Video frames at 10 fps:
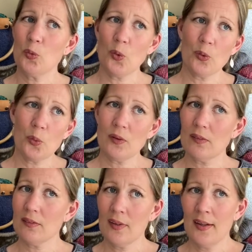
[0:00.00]
what
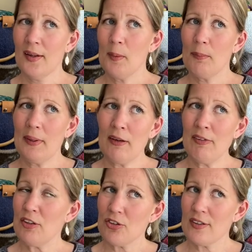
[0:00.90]
will be of
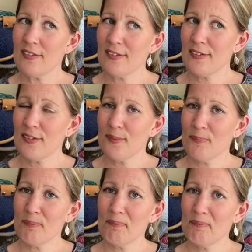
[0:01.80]
interest
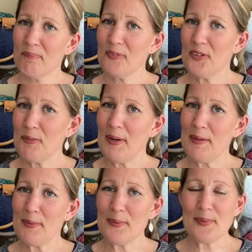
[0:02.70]
to
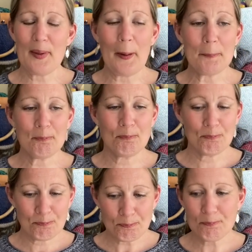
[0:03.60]
people. So
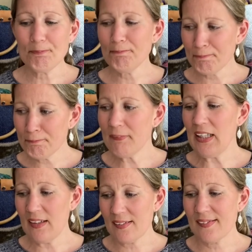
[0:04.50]

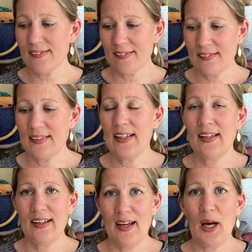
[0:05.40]
yes,
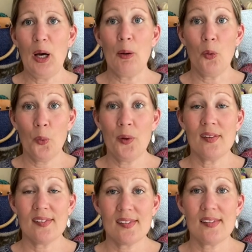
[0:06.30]
I
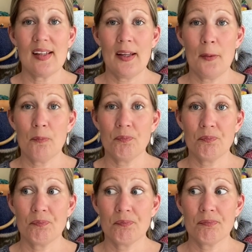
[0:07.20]
always
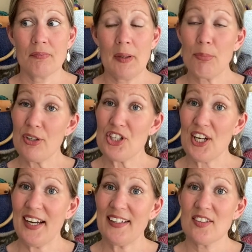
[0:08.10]

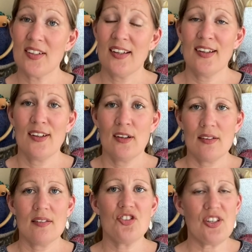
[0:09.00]
appreciate
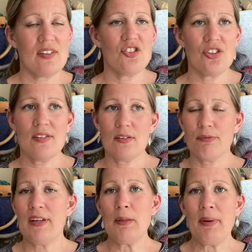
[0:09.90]
suggestions or
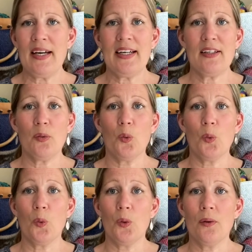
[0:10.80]
feedback
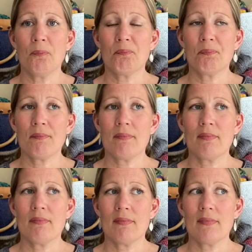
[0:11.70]
or
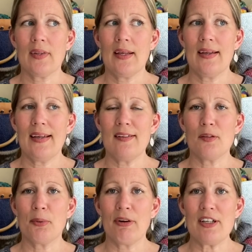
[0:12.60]

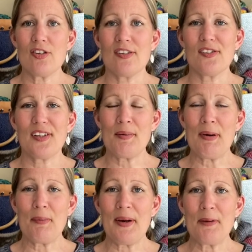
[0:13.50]
inspiration to come my
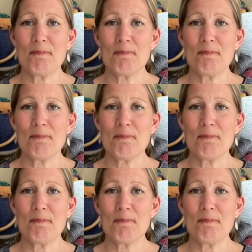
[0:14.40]
way.